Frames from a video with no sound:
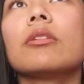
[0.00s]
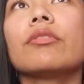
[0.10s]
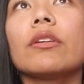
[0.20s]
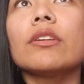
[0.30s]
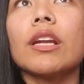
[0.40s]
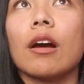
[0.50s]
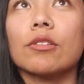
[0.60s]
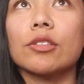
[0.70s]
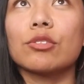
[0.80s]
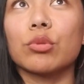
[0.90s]
My favorite
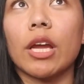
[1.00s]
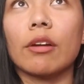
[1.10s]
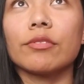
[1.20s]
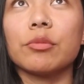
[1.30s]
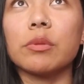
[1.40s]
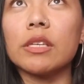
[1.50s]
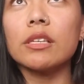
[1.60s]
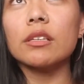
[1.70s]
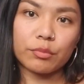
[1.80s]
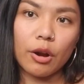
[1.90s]
houses would have to
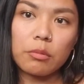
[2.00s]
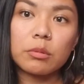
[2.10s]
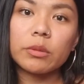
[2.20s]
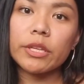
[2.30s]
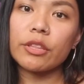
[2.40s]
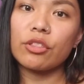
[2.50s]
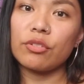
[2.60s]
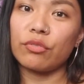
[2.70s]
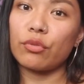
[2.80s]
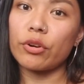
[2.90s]
be probably the
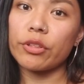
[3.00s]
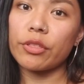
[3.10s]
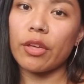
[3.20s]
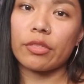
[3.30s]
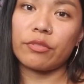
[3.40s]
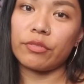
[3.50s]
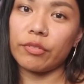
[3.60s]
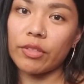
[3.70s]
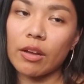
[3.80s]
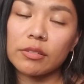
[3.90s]
fourth and the
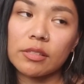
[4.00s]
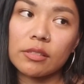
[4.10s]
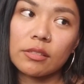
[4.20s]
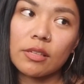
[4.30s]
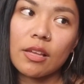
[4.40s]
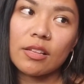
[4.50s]
fifth houses.